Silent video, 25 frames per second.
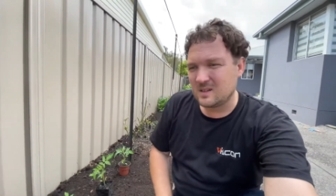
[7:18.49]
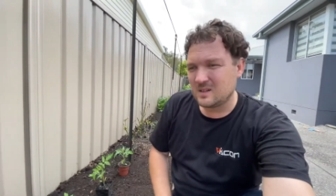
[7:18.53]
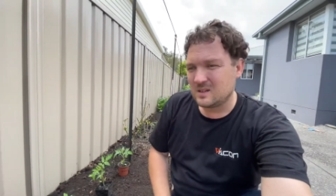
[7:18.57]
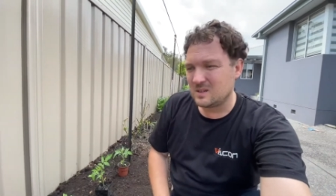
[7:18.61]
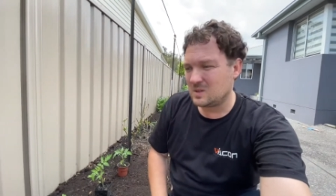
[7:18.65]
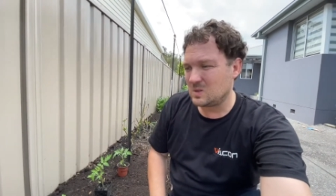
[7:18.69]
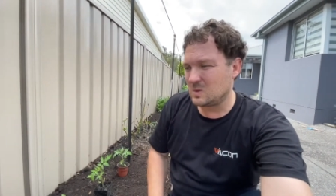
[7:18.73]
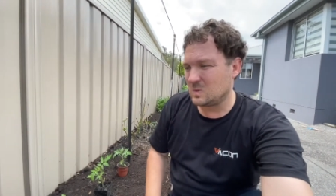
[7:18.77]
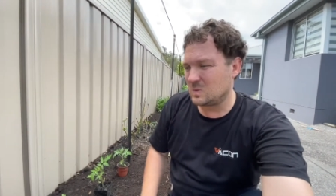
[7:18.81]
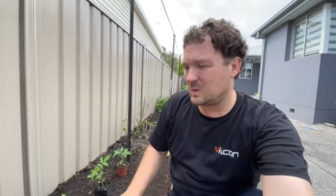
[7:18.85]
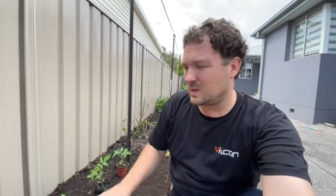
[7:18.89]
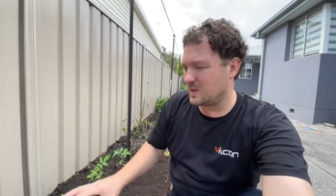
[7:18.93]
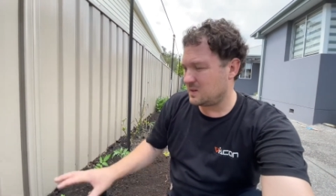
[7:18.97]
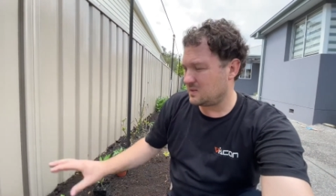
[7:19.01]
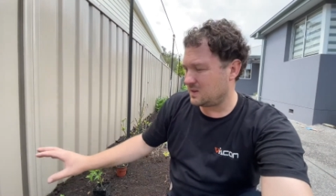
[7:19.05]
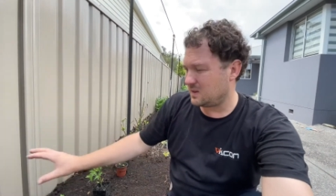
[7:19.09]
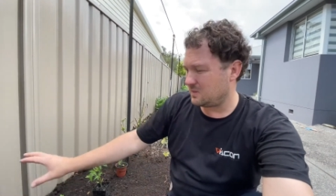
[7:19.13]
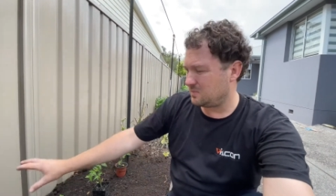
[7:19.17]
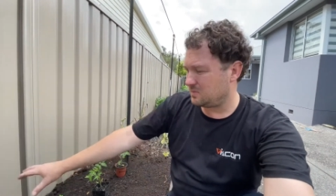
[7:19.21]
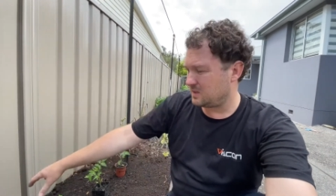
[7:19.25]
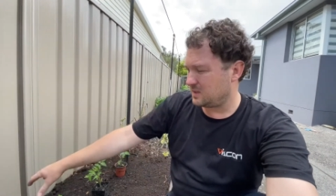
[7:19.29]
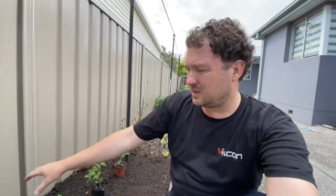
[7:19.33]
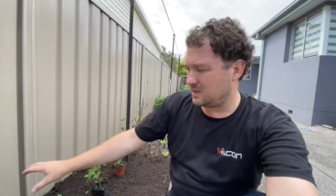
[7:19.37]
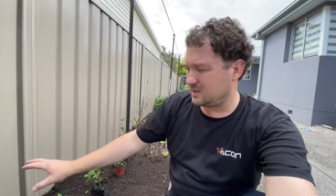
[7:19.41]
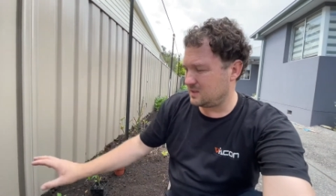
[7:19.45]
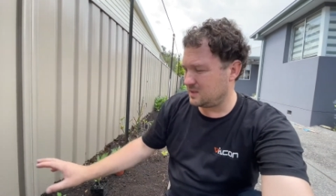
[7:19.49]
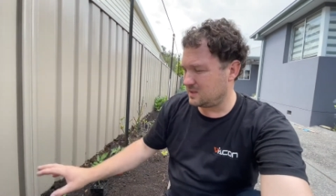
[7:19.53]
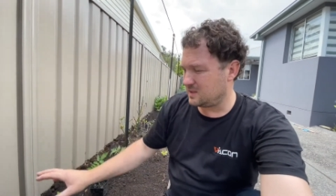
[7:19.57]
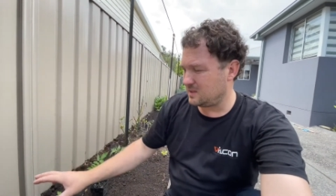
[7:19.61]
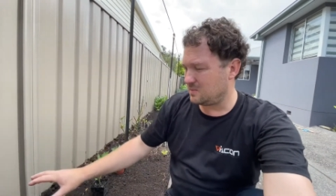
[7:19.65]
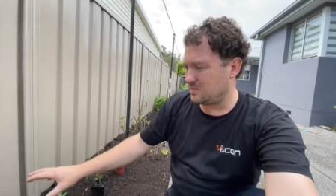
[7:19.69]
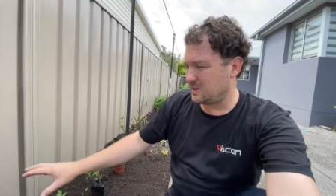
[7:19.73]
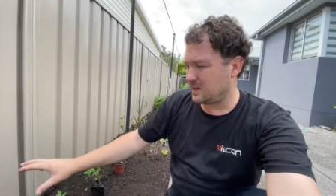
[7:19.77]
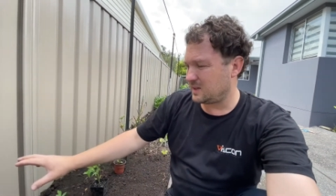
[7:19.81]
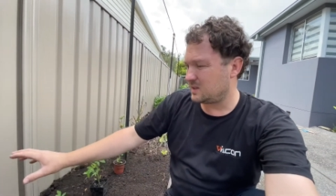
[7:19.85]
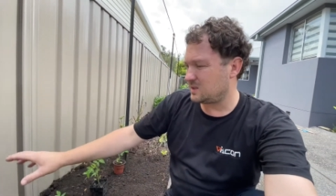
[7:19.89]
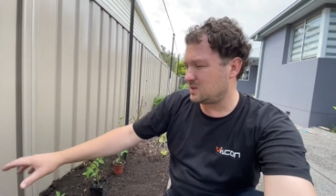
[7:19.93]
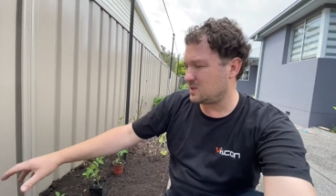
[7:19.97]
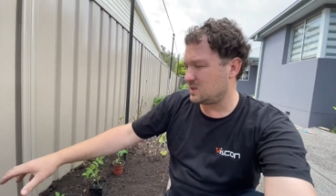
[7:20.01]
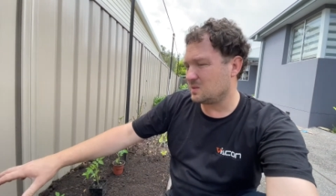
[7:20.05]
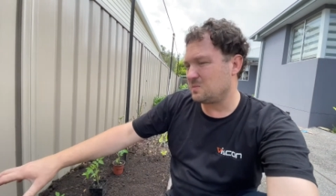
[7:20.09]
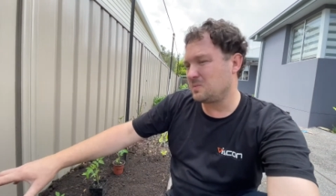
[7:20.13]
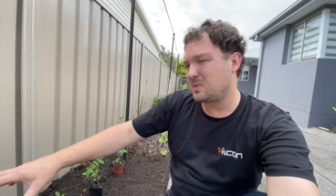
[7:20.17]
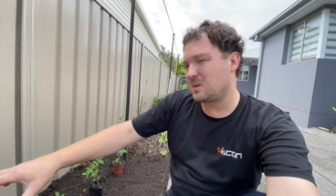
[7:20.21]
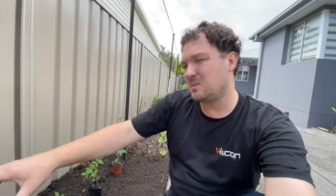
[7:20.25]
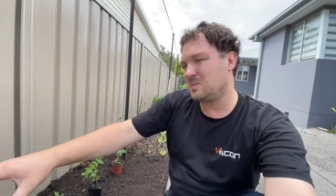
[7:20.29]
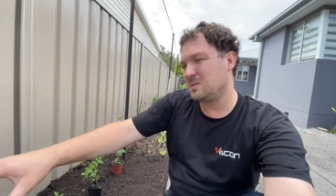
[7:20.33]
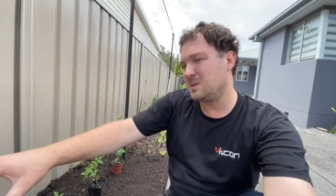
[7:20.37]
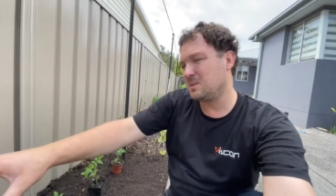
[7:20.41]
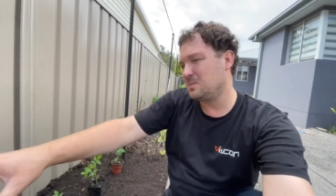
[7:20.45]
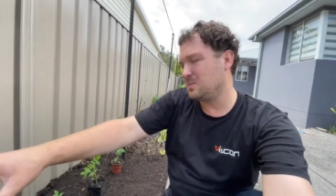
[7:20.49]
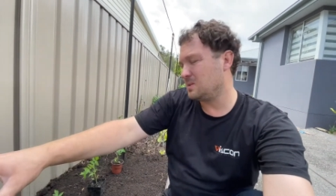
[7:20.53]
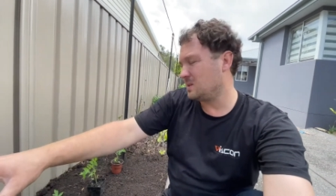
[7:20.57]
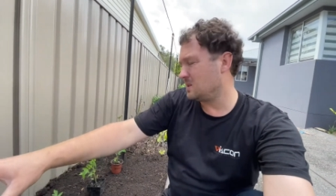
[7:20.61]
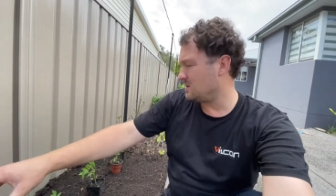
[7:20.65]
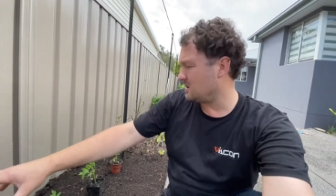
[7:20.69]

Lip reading: So whatever I plant in the back, so it's probably